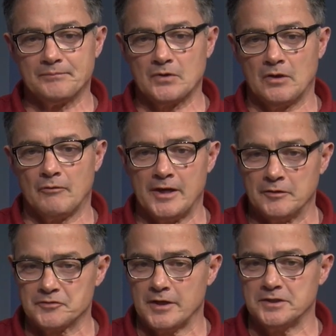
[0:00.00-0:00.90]

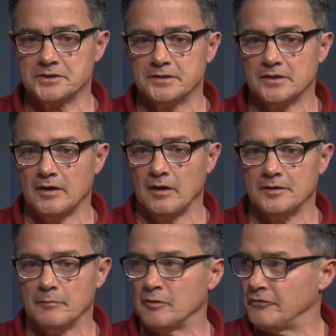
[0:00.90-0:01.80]
radio station,
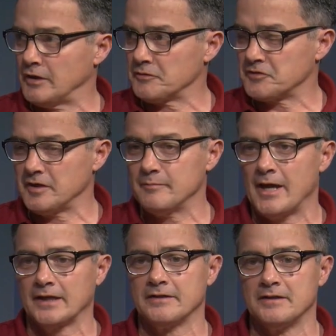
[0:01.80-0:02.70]
WVOC,
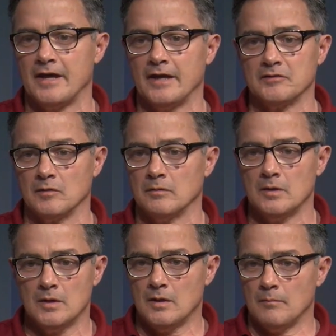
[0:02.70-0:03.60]
back in the day as a
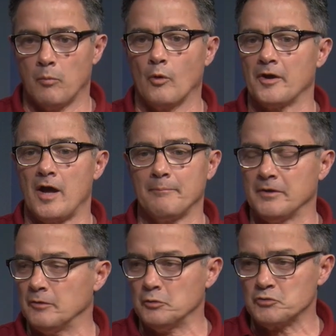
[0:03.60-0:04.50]
board op
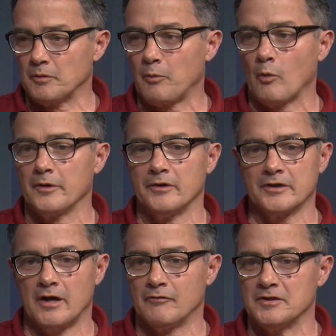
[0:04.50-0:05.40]
and news reporter
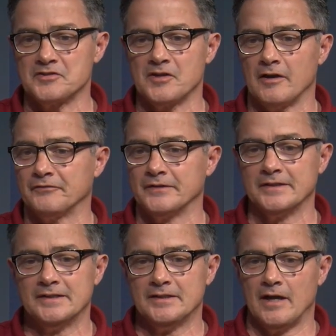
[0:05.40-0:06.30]
covering stuff.
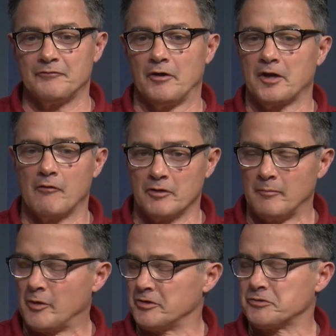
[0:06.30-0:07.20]
And after I covered a
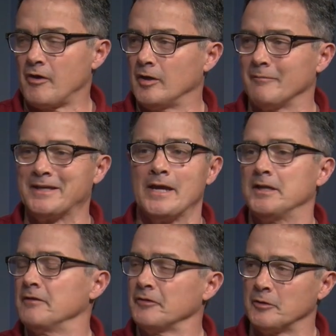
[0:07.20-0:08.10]
murder trial, I'm like, yeah, I
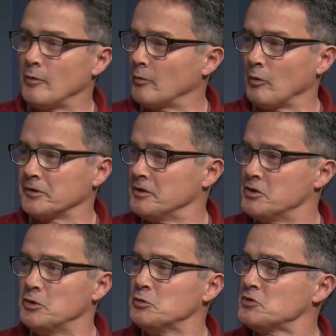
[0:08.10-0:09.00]
definitely don't want to work in
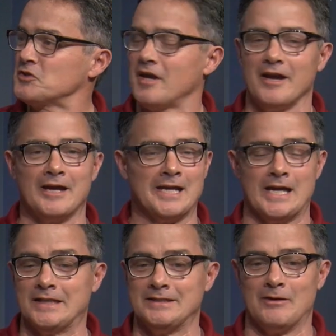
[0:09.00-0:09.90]
news.
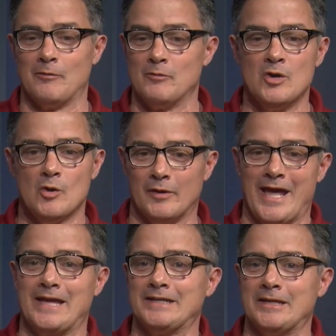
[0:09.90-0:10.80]
When I
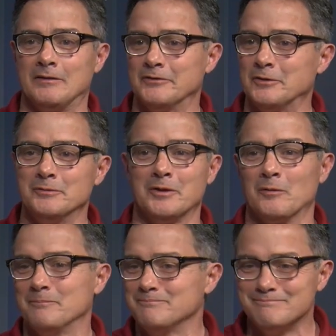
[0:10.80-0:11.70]
had to
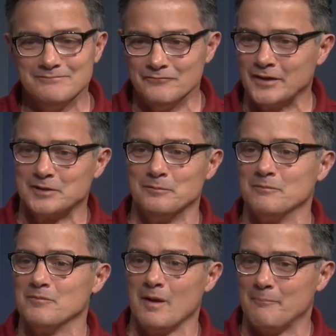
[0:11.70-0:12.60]
interview,
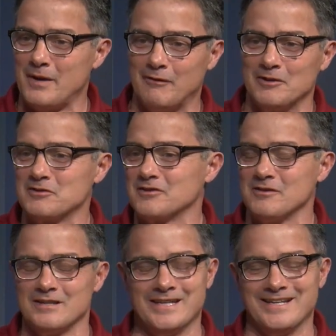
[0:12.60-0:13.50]
victim parents,
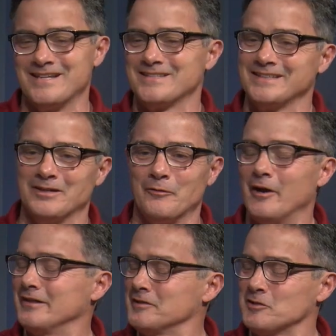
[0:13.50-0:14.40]
and I was like, you know
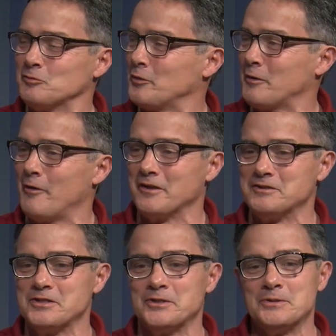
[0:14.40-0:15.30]
what, this isn't what I
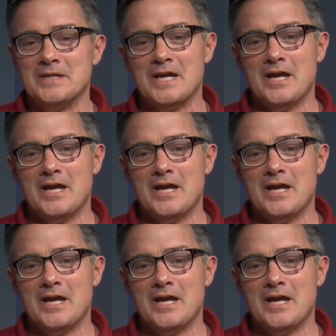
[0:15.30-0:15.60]
wanted to